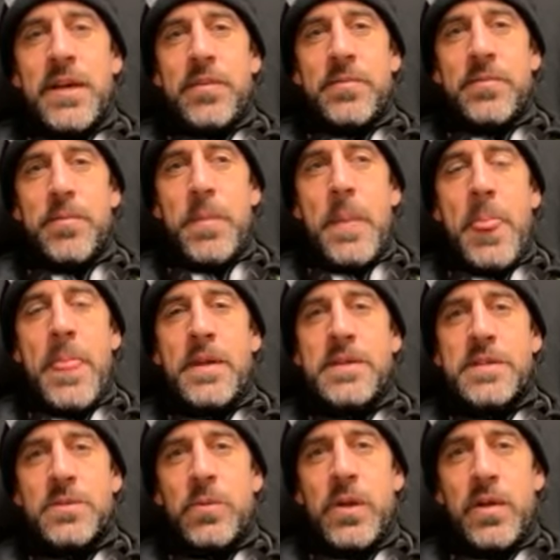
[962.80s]
having
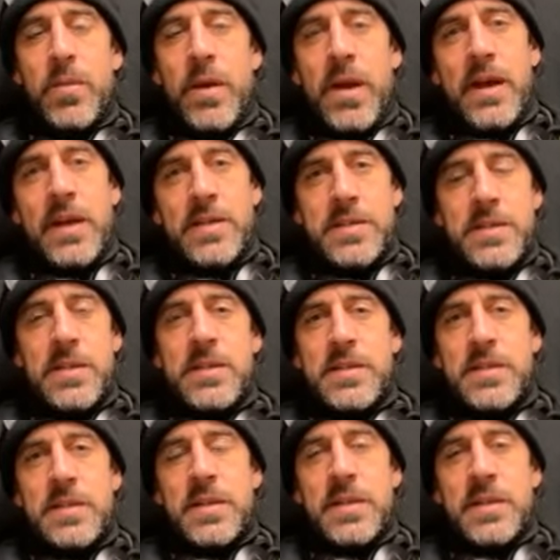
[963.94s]
his sweetie back
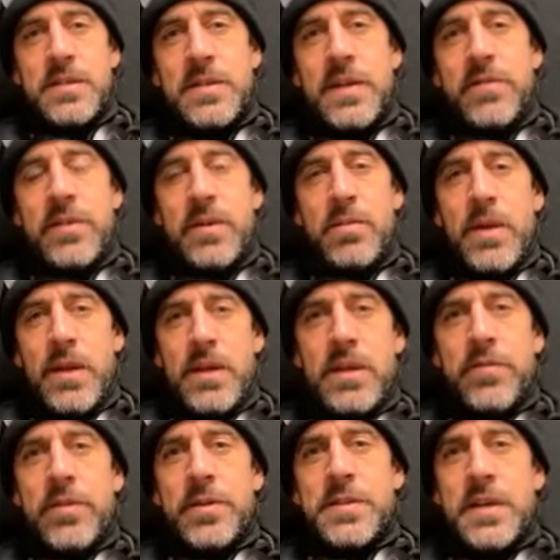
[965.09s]
has definitely made a
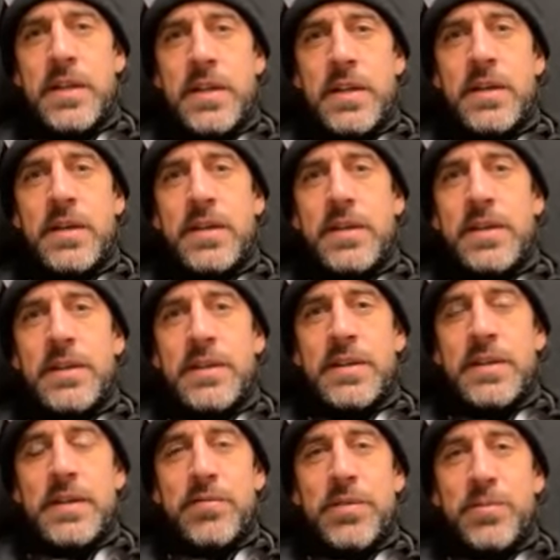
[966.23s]
difference, I think,
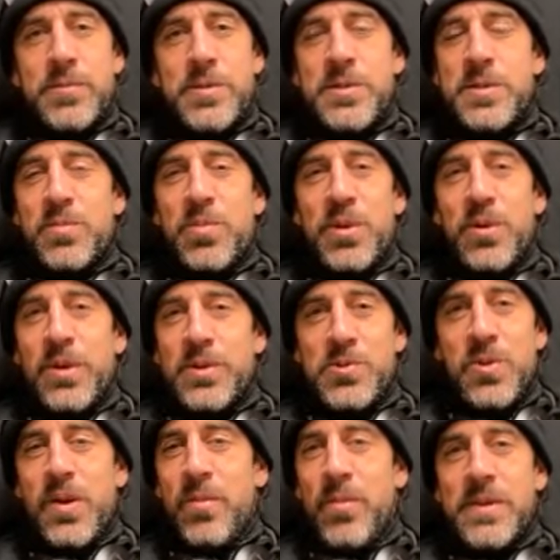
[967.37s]
from just a pure
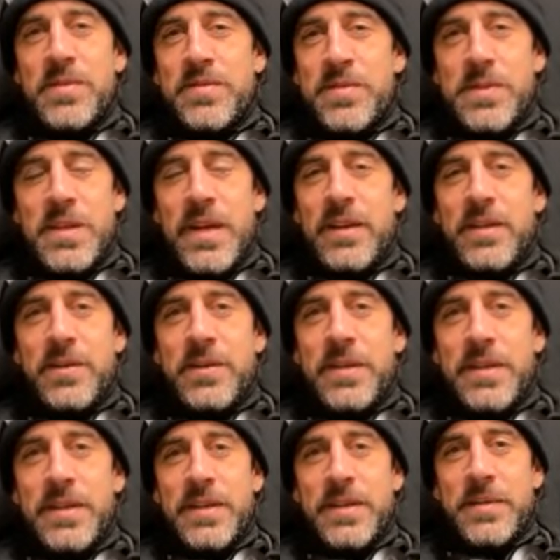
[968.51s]
enjoyment standard.
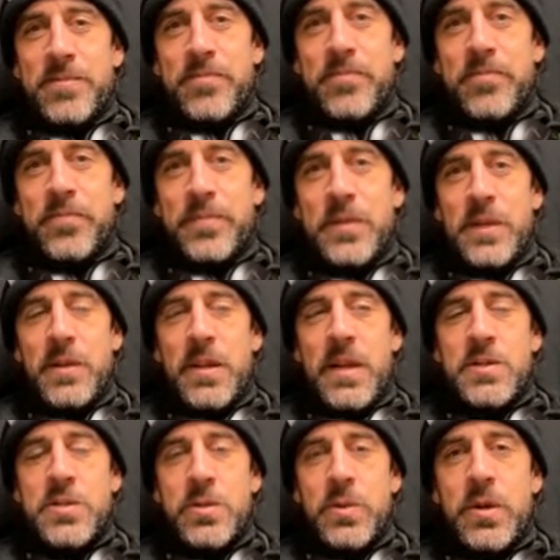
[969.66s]

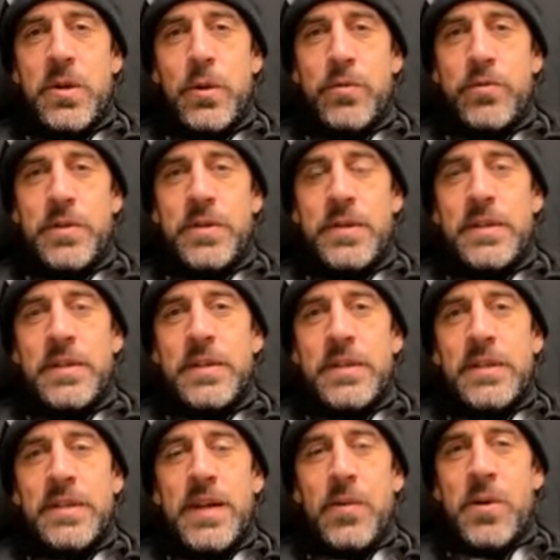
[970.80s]
Last year in COVID,
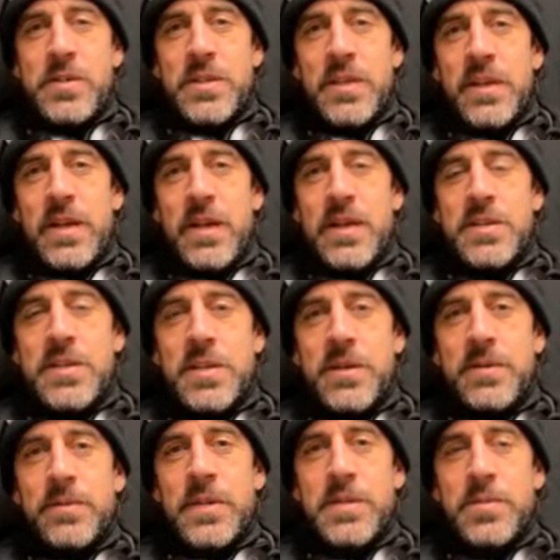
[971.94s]
that wasn't the case.
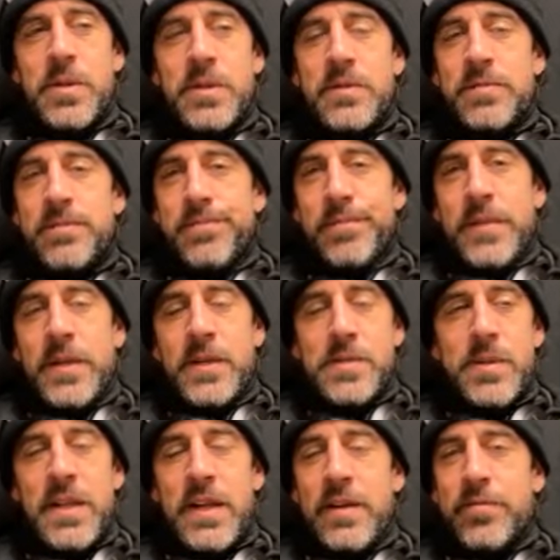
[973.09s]
So it's been
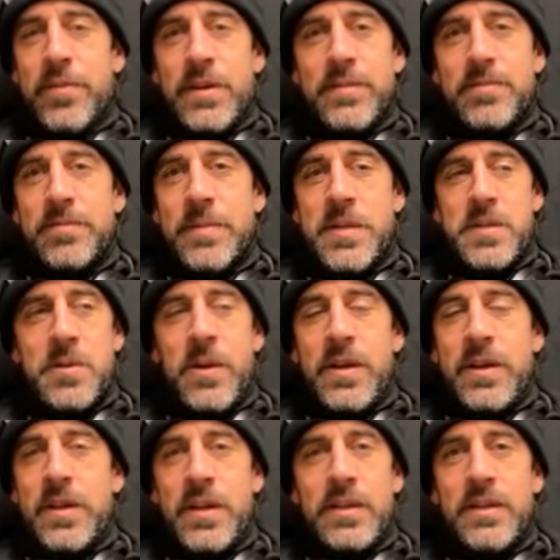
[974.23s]
a lot of fun. He's a
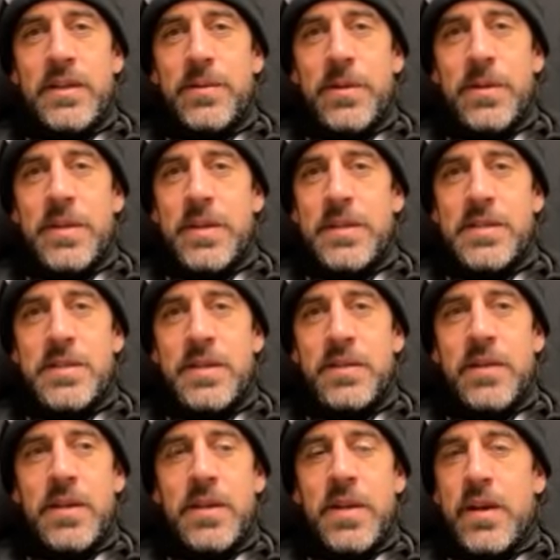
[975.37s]
great kid. He really is.
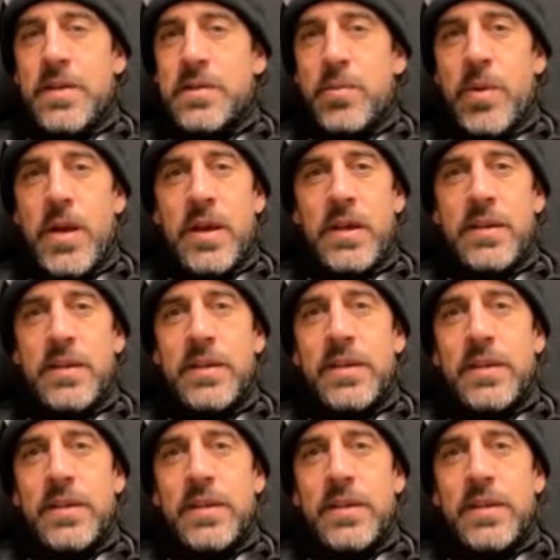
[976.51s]
He cares about it.